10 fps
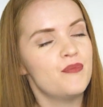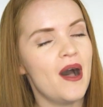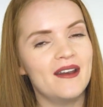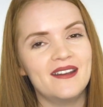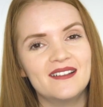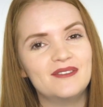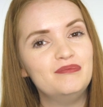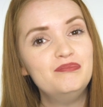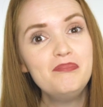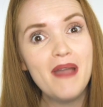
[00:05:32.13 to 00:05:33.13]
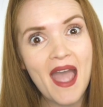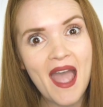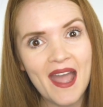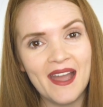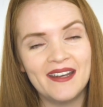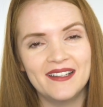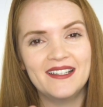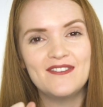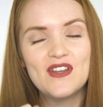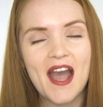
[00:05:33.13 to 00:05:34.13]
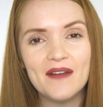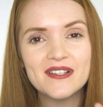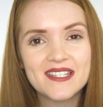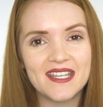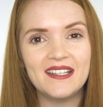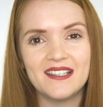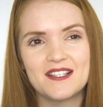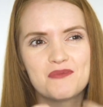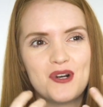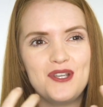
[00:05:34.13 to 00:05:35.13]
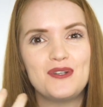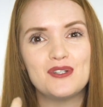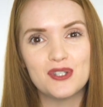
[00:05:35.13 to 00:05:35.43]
but man, if you haven't seen this, what are you